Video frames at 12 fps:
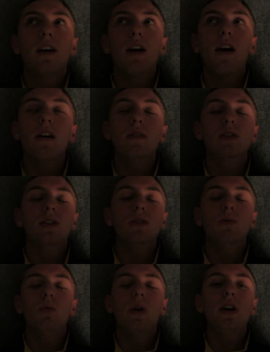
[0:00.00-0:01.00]
Obviously,
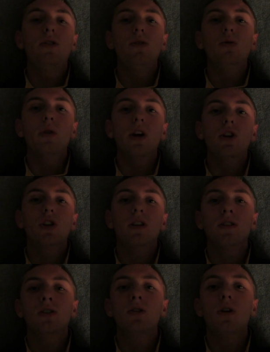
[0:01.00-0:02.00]
way too rich,
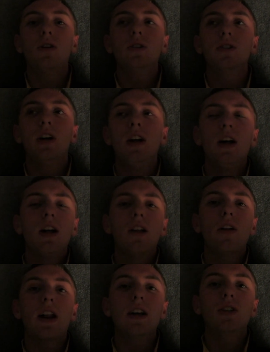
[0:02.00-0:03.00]
stalls.
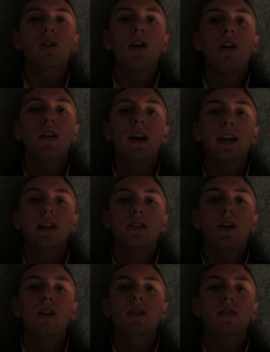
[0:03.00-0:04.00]
Then I start it and I get
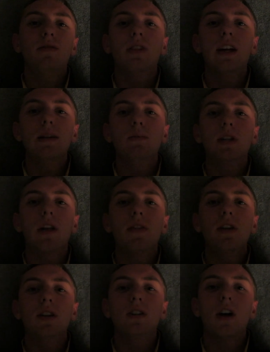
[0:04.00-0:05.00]
tons of flames out
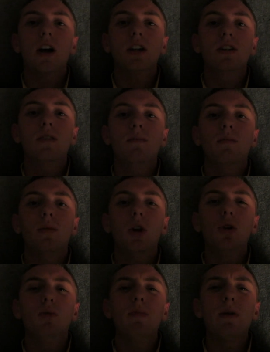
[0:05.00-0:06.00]
the exhaust.
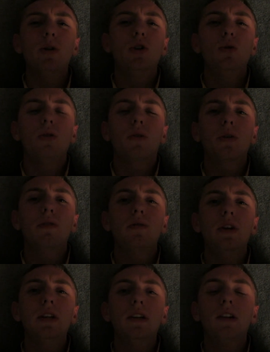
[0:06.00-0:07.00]
Go maybe two, three
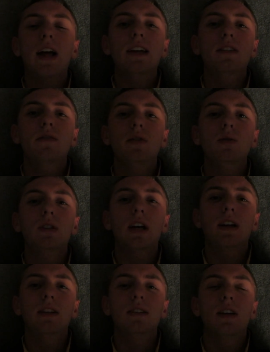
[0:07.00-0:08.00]
feet and last a few
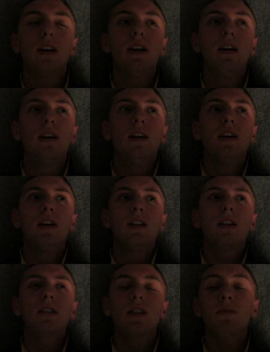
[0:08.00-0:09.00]
seconds.
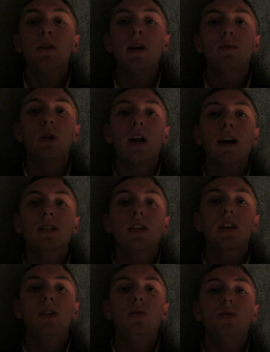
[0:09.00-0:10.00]
Then sometimes it acts
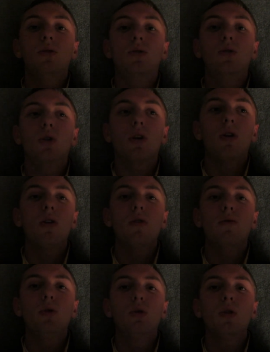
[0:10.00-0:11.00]
like you took all the
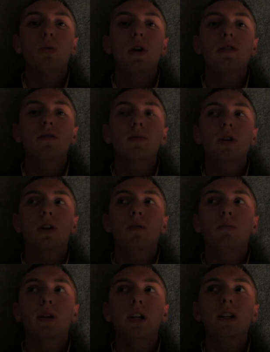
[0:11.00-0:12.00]
fuel away from it
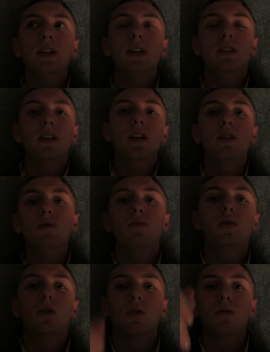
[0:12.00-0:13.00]
completely. It's like you
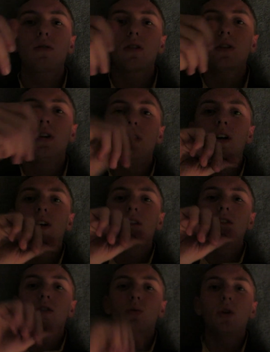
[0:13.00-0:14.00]
turned the,
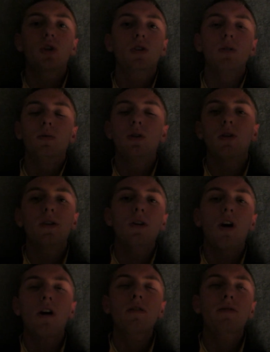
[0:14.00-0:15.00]
the switch to turn it
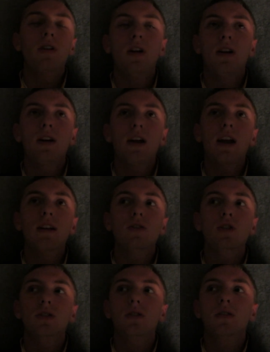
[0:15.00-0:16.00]
off and it
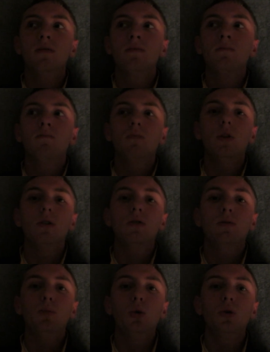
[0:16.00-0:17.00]
just you know
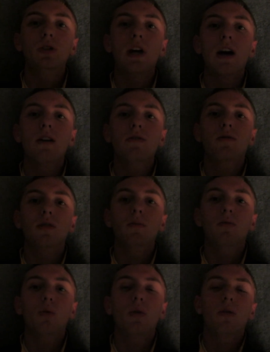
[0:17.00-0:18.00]
spools down
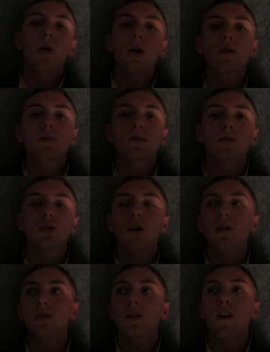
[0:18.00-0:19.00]
from full throttle and
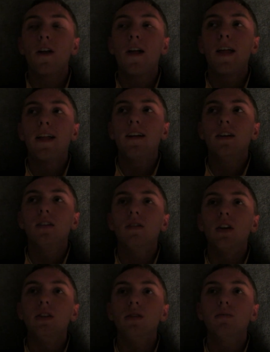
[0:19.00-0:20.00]
stalls
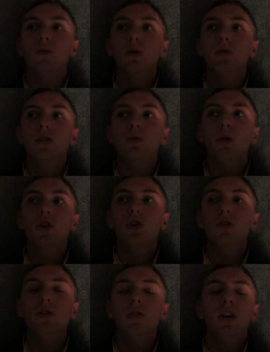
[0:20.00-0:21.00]
and then you turn the
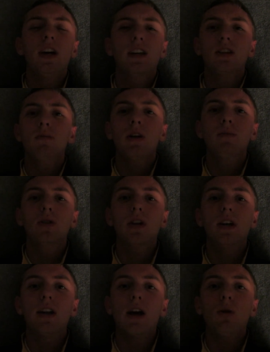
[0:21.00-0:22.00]
switch and you sometimes it,
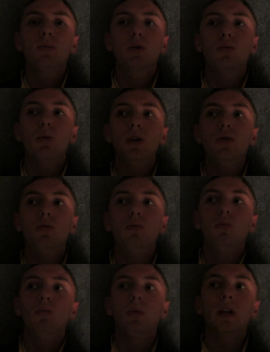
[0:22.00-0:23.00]
it, helps when you
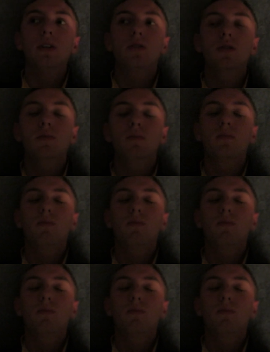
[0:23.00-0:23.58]
when it's